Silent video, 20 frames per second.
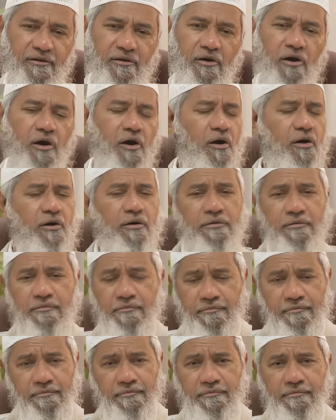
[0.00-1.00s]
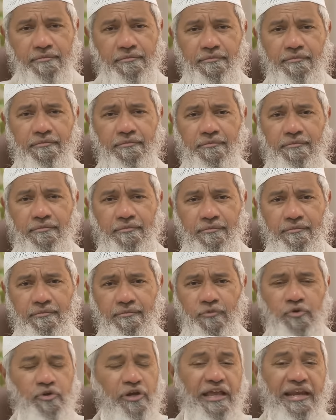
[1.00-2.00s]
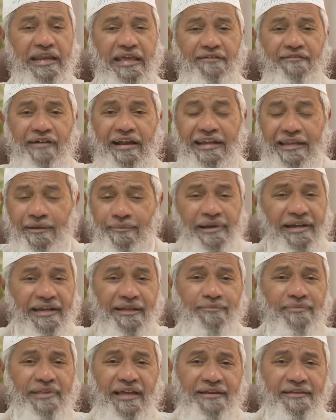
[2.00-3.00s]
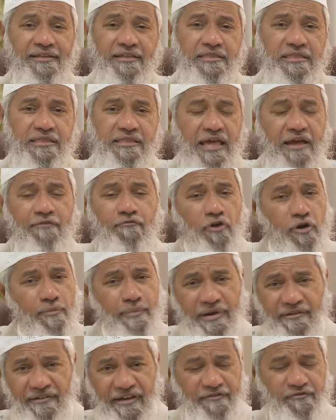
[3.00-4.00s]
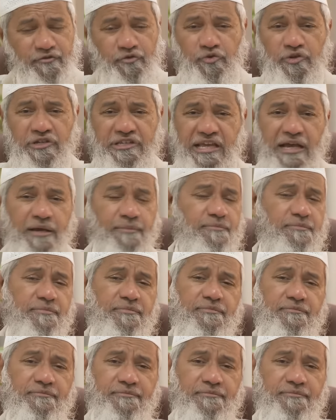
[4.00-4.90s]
or you can give ultimatum that this is, I want my wife to do hijab,